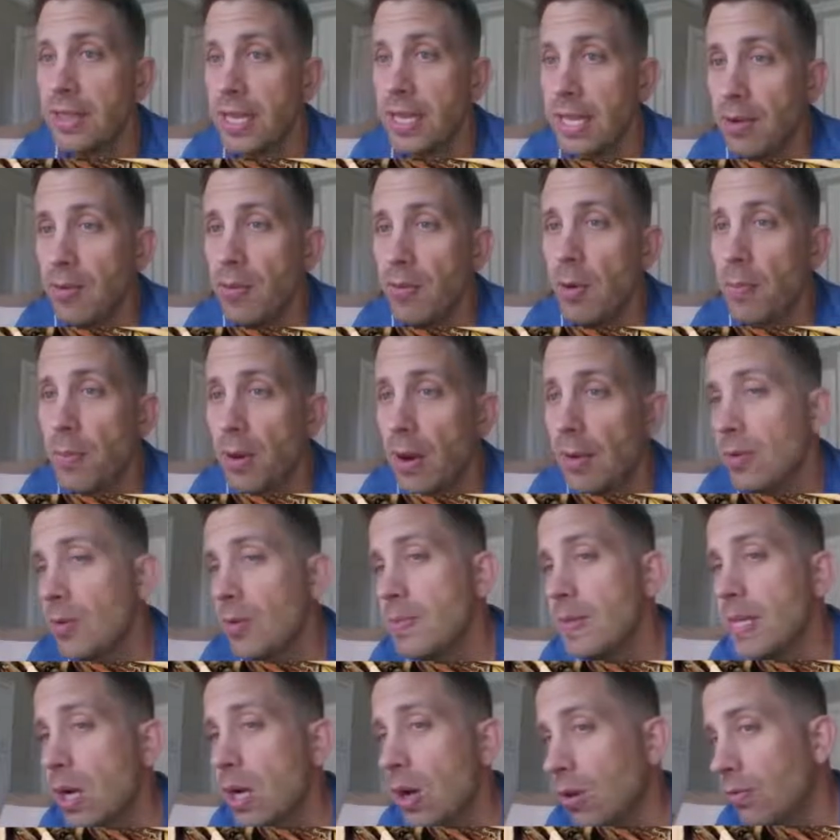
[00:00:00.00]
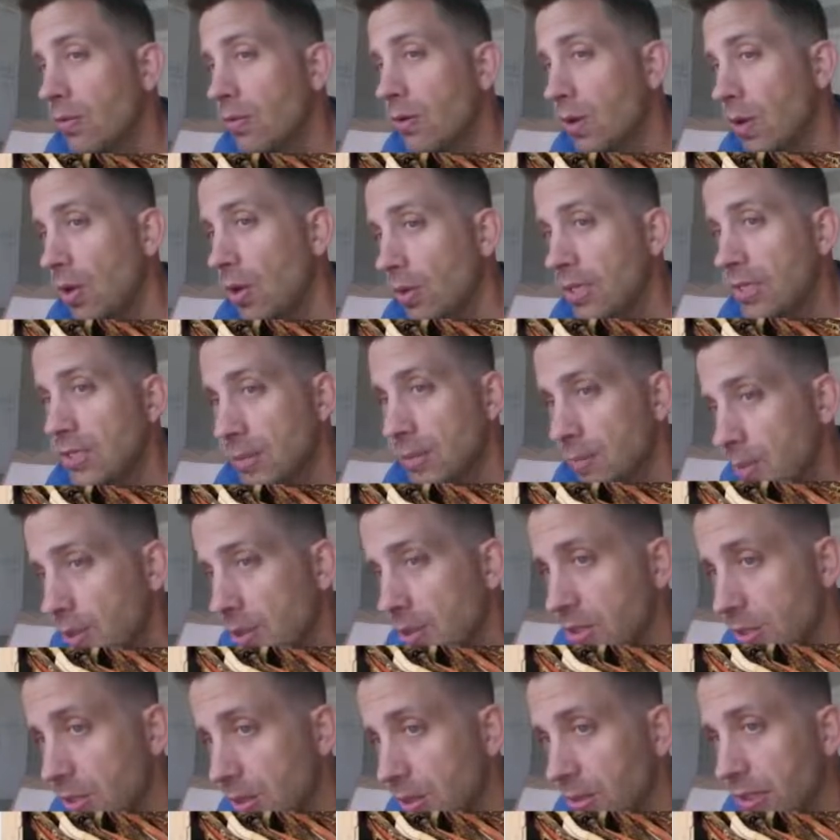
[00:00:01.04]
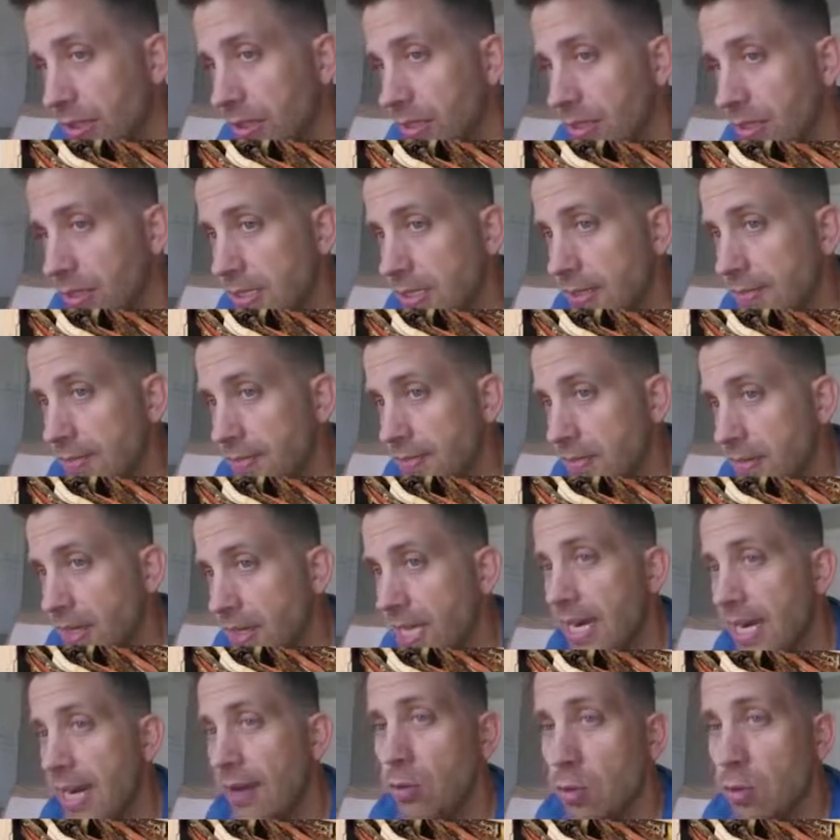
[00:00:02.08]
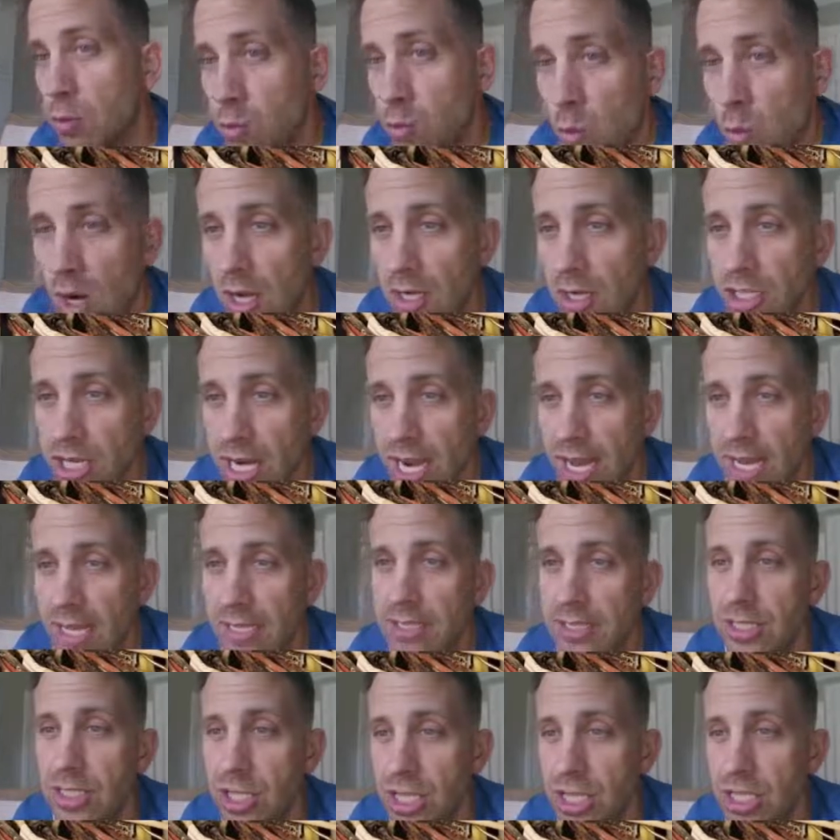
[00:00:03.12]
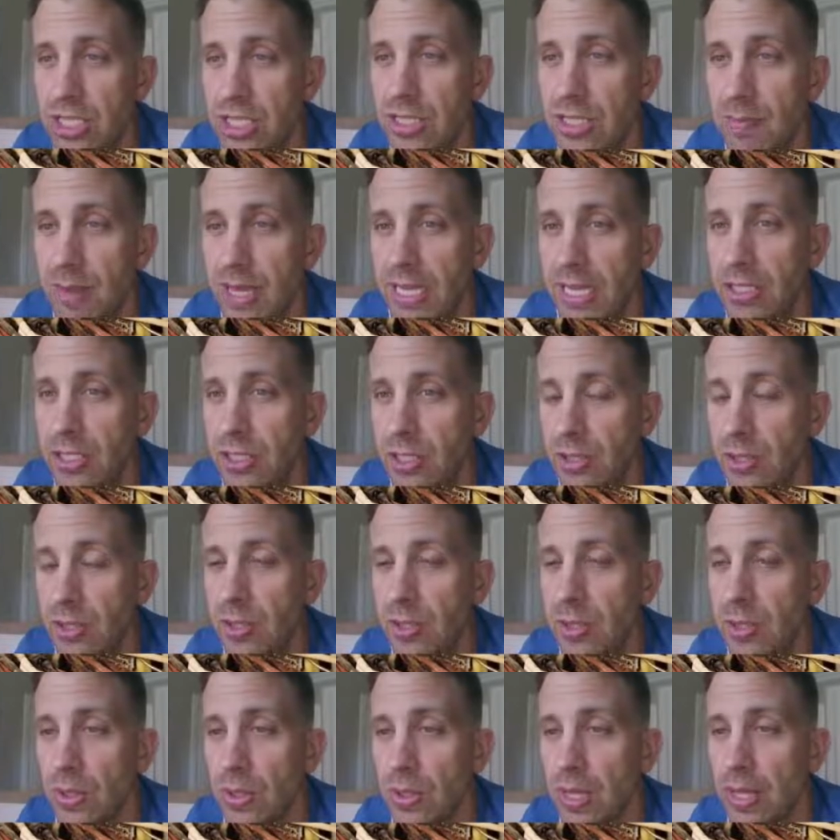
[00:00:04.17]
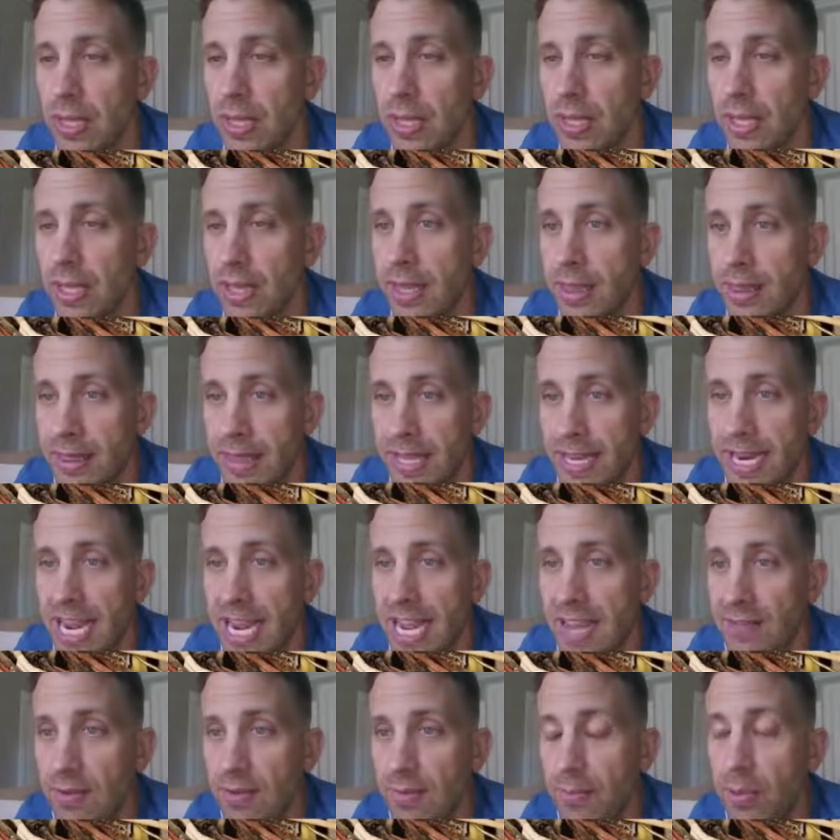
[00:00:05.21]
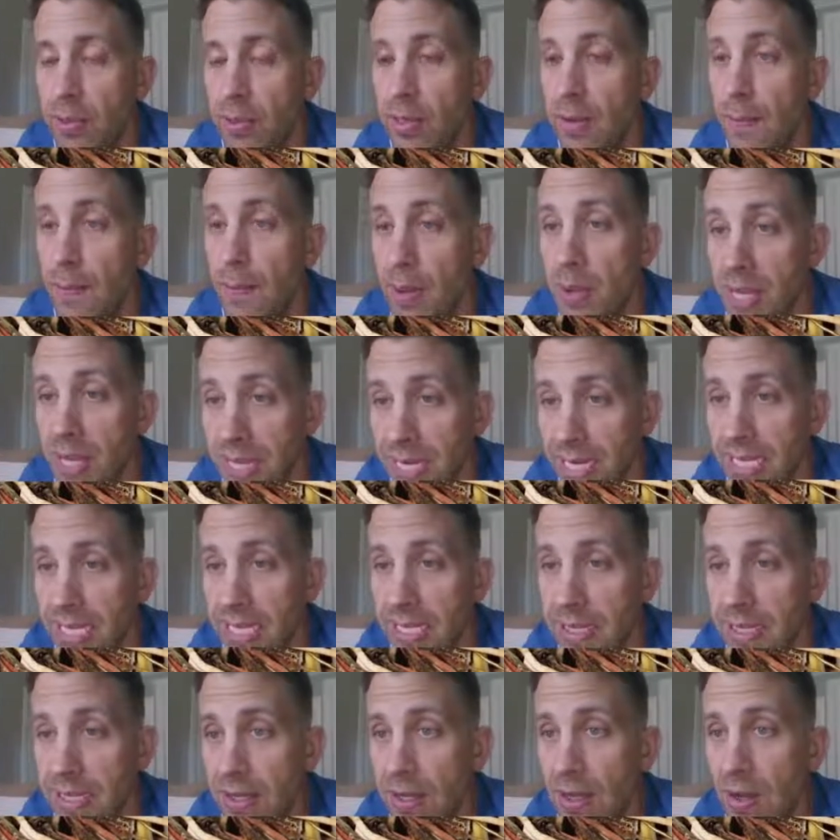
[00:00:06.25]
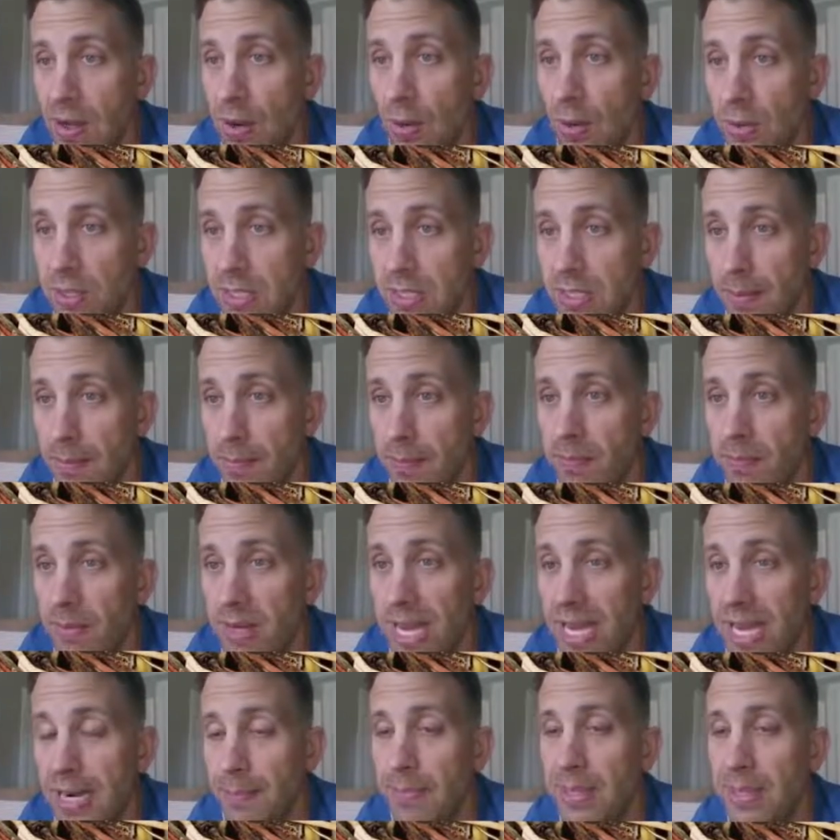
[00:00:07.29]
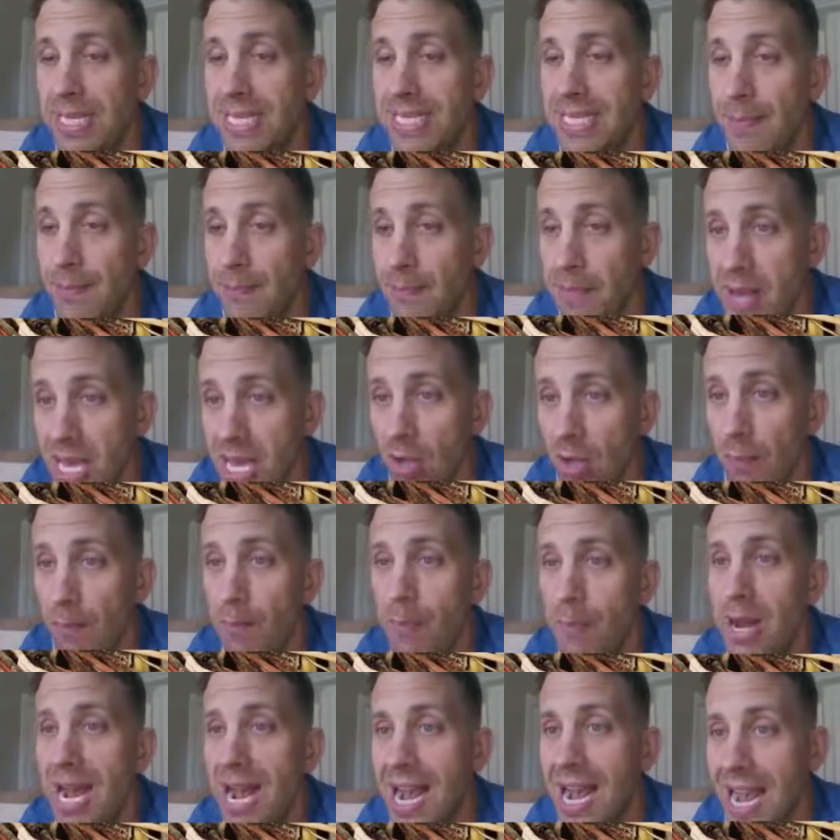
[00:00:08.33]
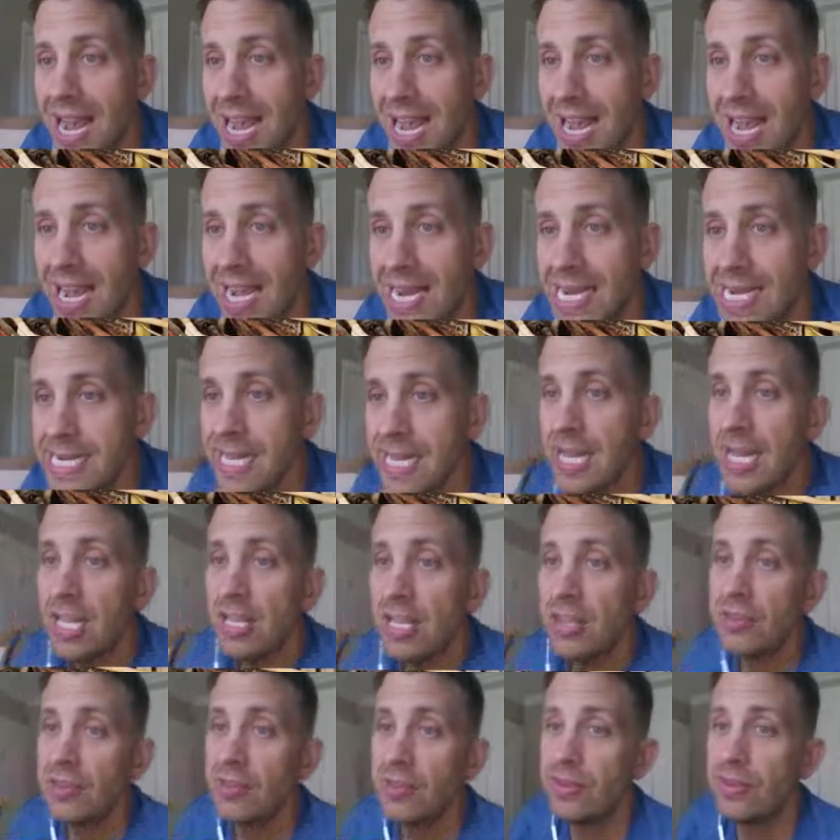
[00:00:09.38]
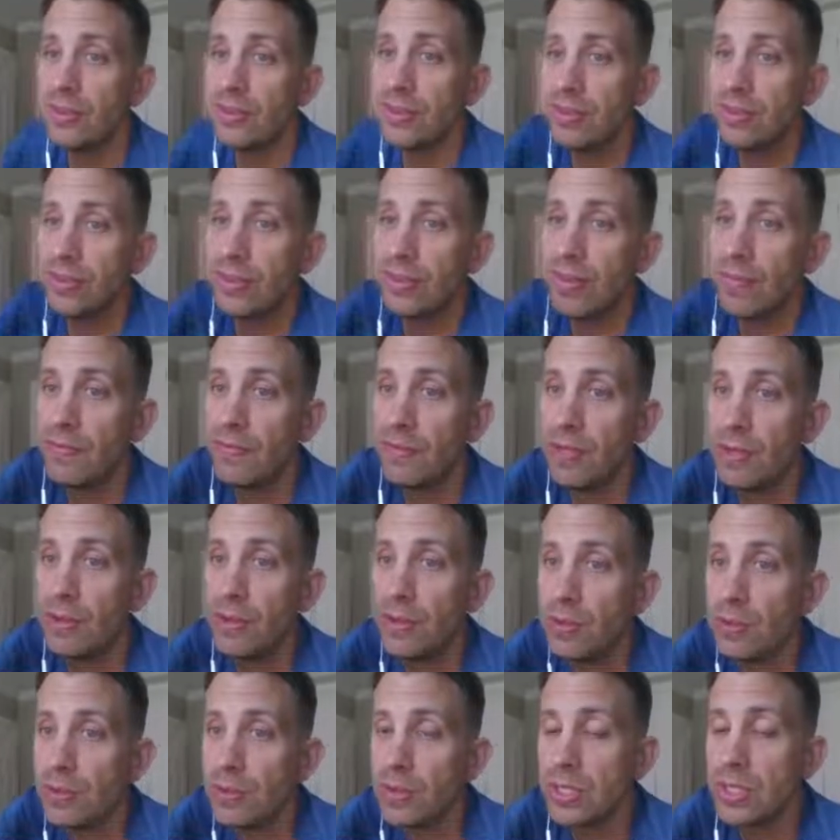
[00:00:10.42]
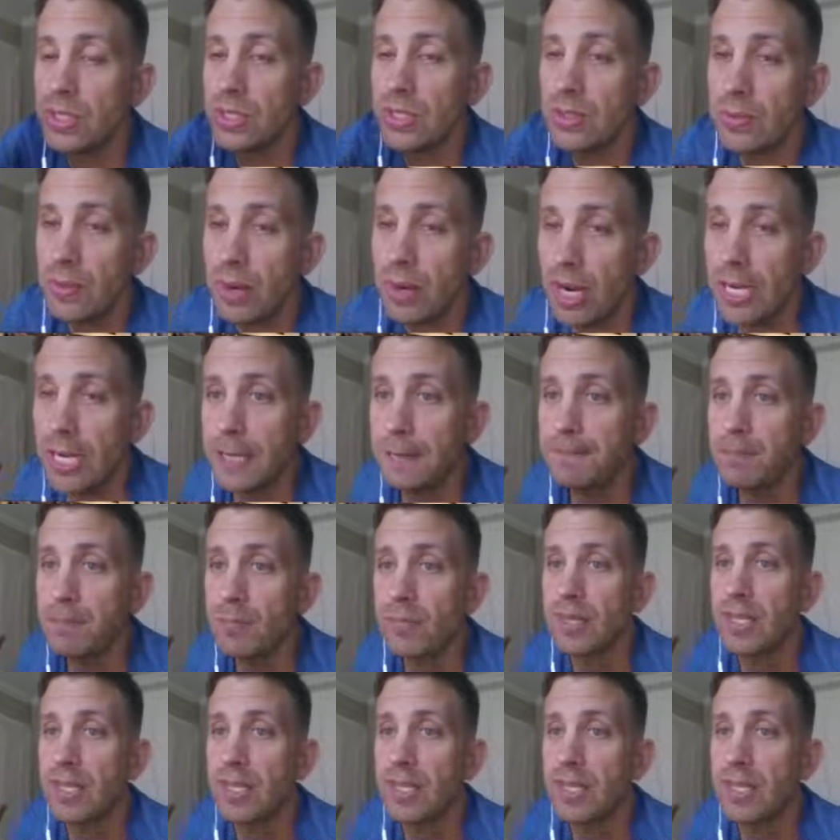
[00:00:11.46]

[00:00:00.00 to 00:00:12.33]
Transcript: they will probably be overloading some of the circuits. And I would watch out just to make sure they haven't put a penny or some kind of piece of metal behind the fuse, right?